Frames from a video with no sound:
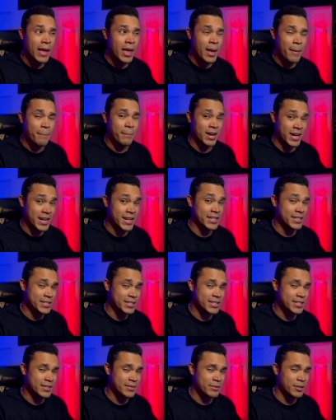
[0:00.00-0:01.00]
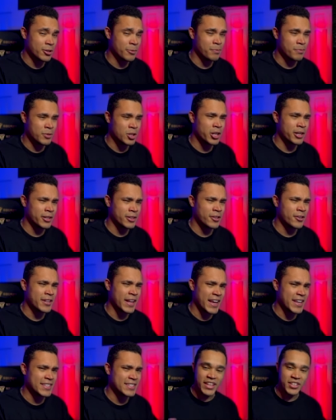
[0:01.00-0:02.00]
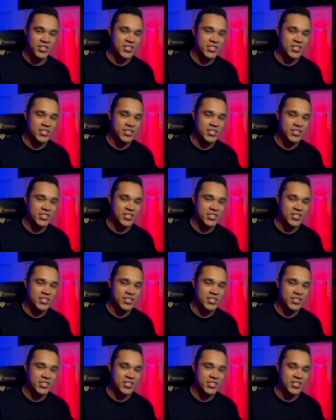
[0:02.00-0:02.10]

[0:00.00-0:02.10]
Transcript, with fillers: mods. They're, they're, they're nice.